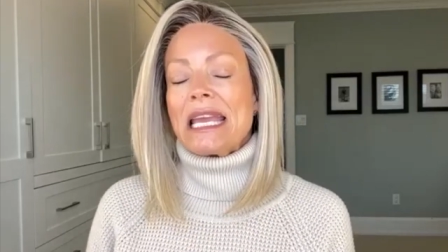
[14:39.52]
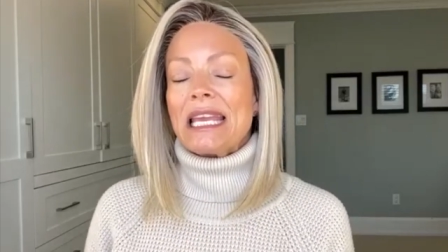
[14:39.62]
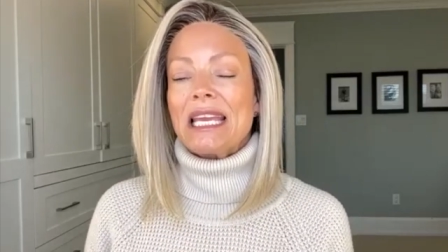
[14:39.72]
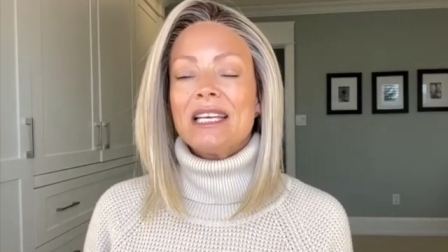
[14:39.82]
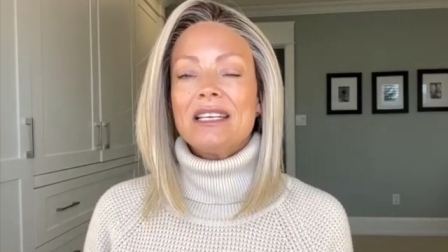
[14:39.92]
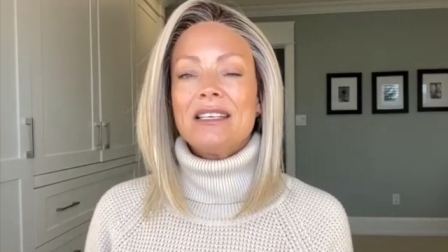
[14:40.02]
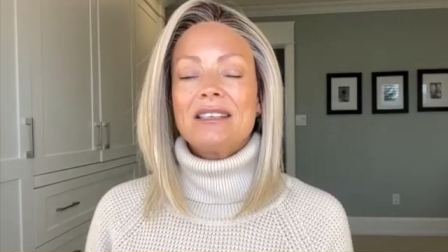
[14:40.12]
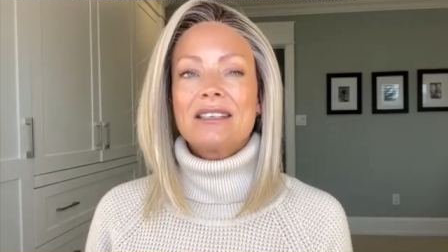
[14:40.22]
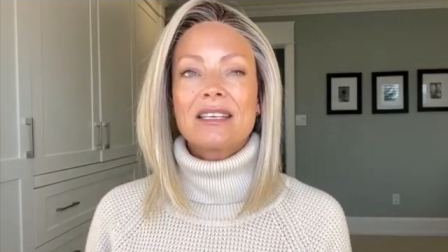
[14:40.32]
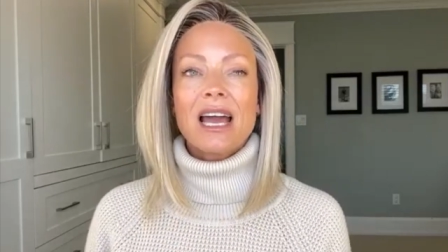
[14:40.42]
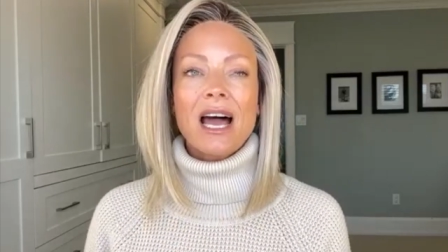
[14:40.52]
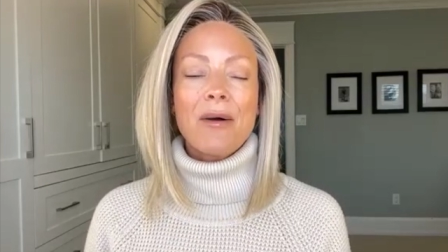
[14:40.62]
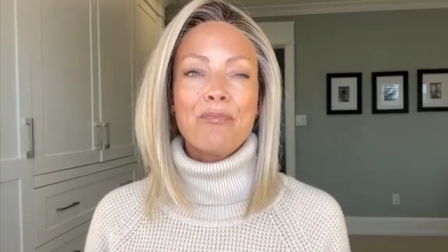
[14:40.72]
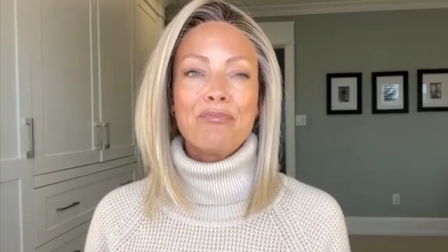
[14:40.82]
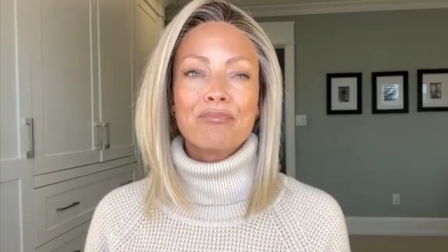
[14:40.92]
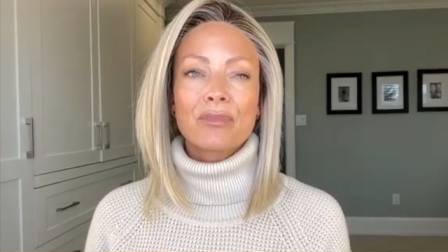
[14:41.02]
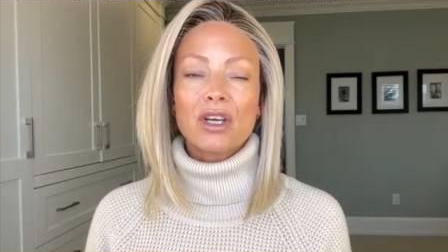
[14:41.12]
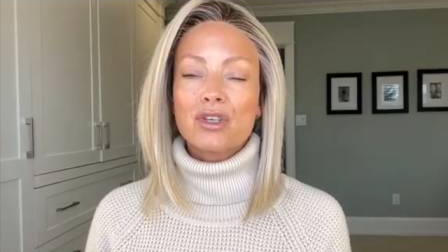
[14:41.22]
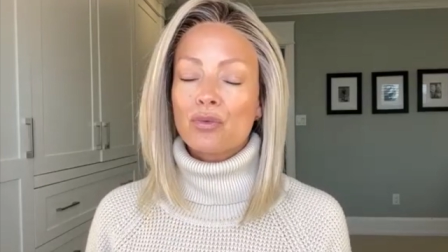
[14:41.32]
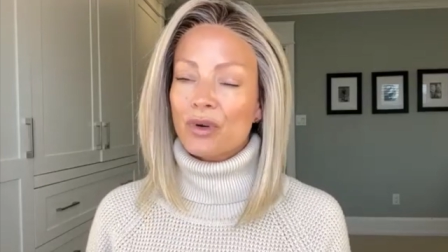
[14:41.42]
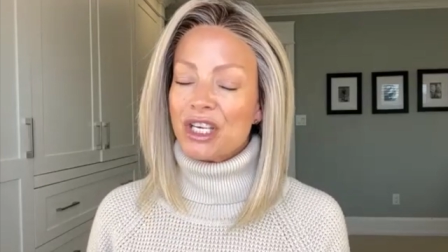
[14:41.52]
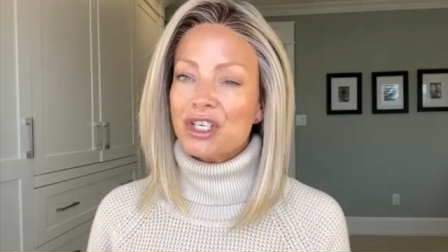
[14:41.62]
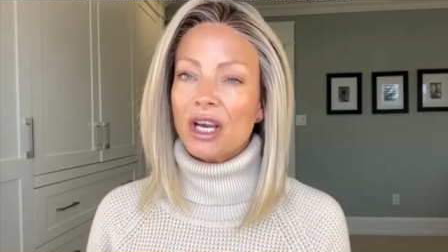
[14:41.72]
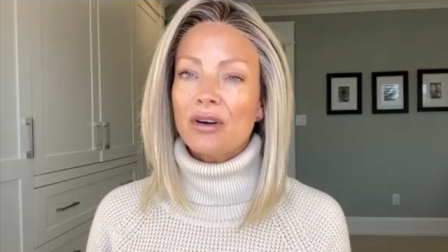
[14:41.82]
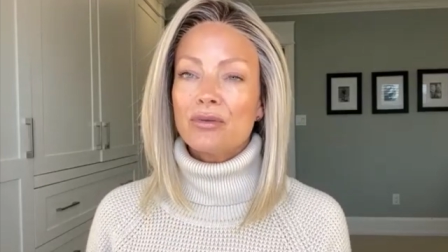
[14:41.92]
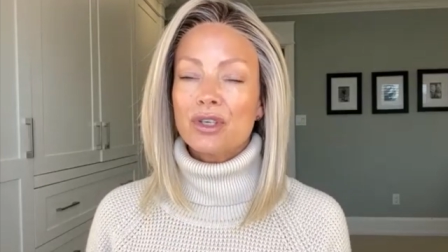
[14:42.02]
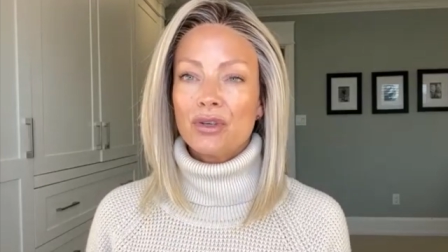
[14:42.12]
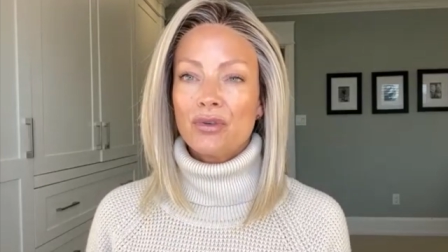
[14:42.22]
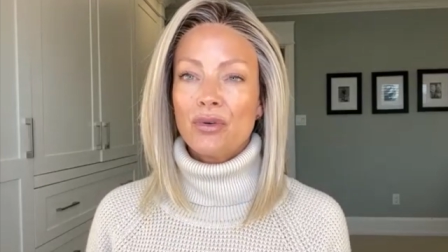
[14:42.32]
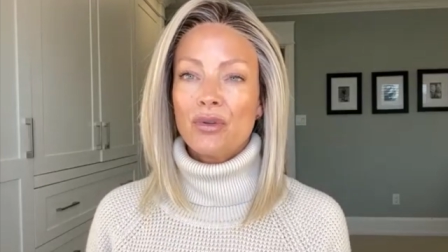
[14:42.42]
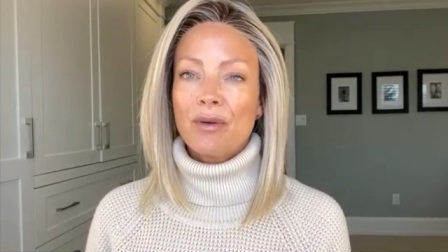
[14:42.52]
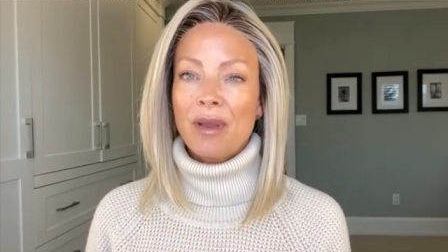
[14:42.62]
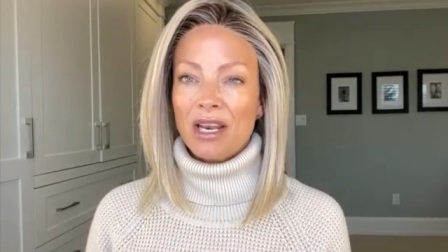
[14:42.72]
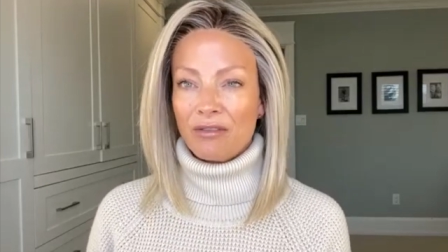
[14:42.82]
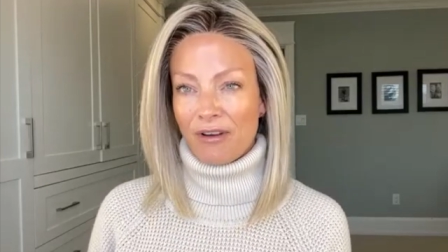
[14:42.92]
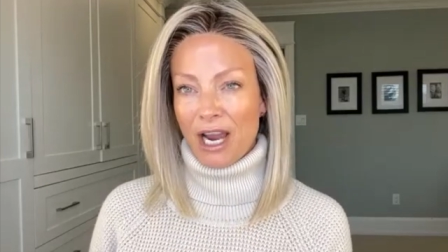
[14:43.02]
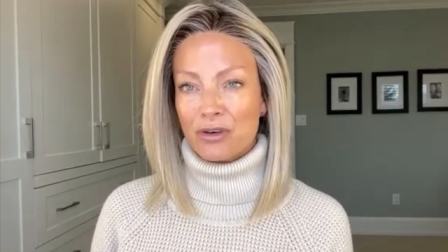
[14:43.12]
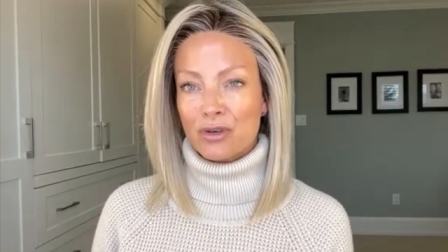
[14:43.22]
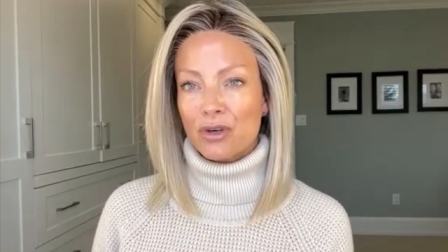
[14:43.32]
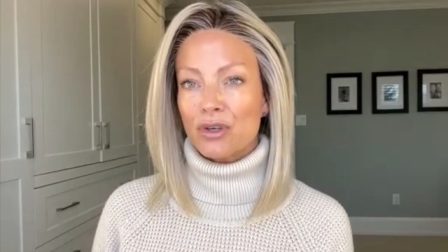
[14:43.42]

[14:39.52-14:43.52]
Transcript: is um, to reach out to the manufacturer.